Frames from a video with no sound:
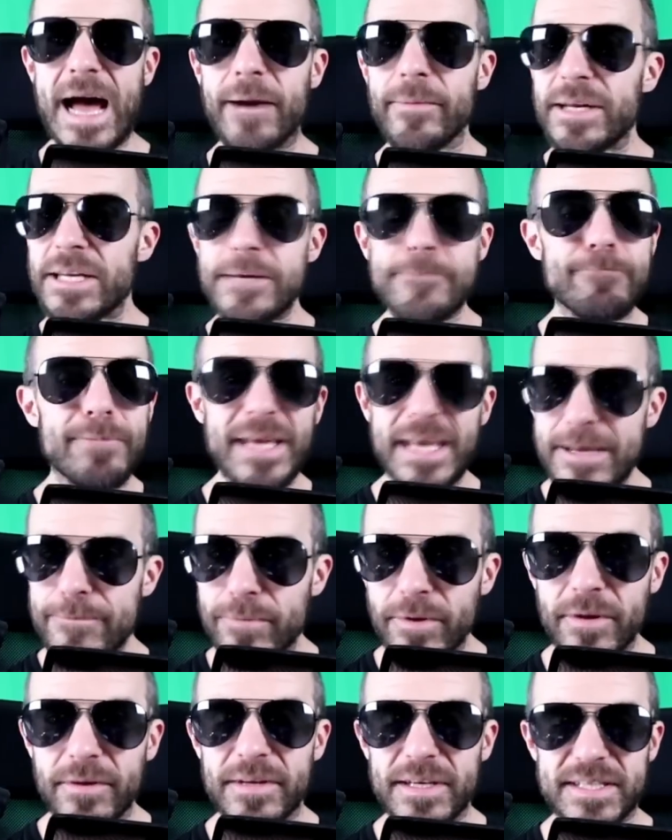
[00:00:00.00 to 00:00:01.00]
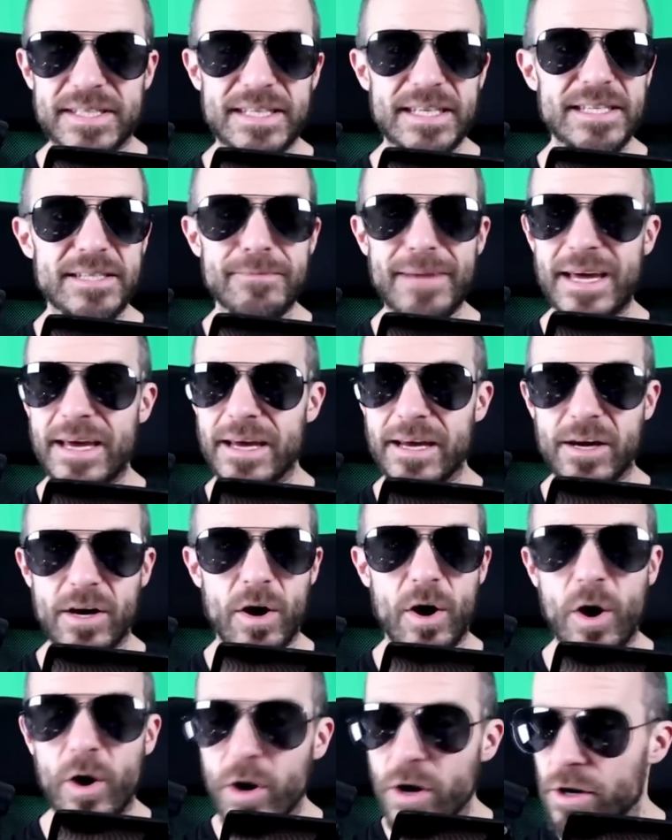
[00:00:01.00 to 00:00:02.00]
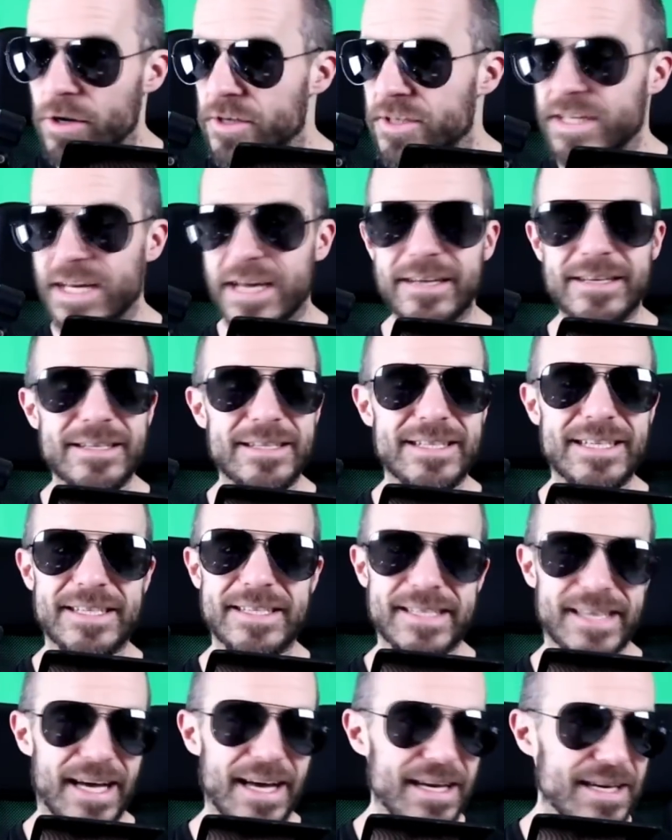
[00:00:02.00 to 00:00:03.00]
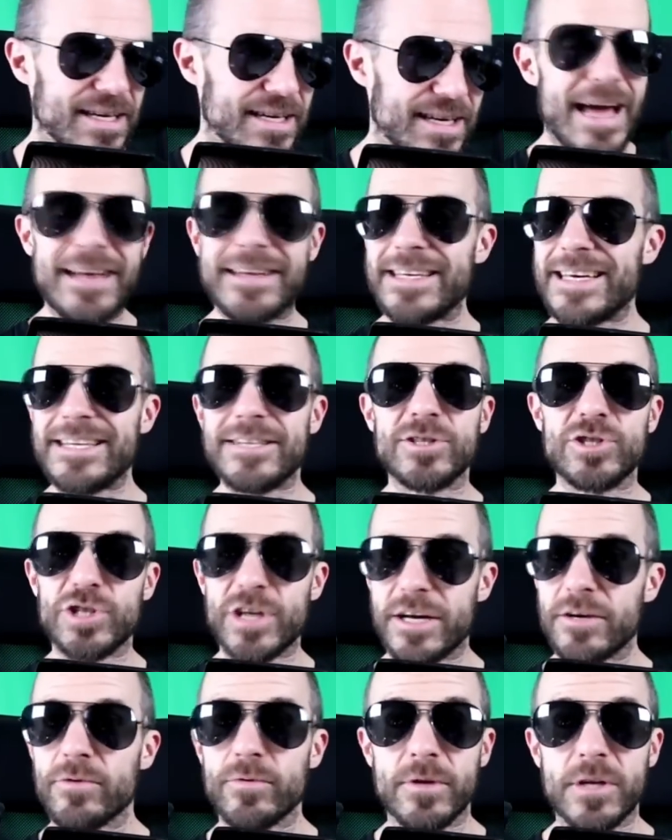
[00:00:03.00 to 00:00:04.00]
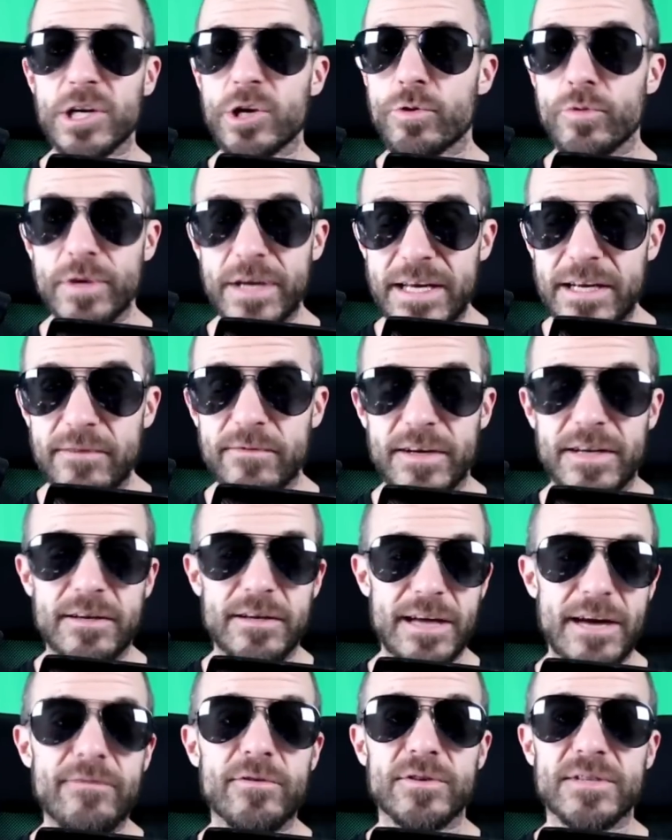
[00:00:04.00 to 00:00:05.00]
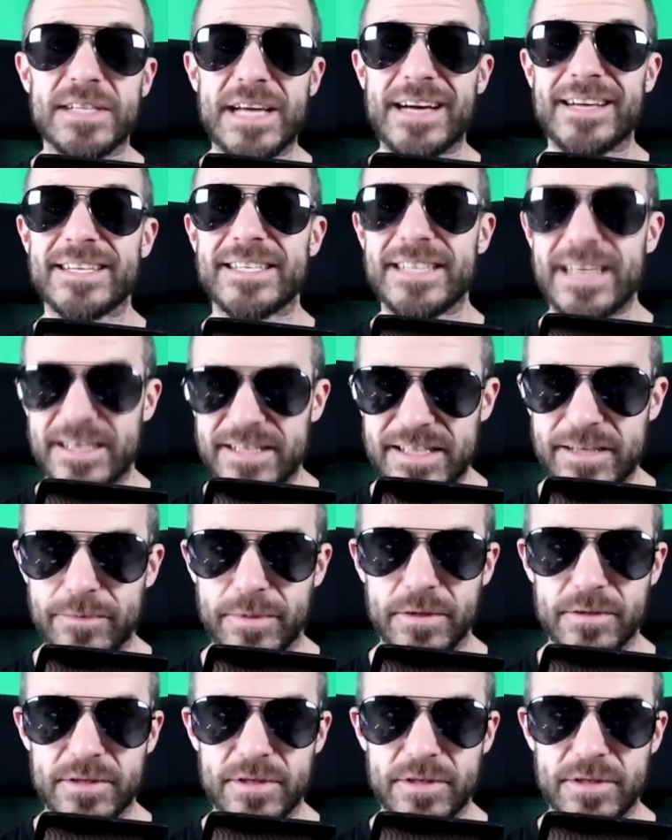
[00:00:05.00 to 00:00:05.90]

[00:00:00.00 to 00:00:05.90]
How many people does this make art and design and in general creative endeavors accessible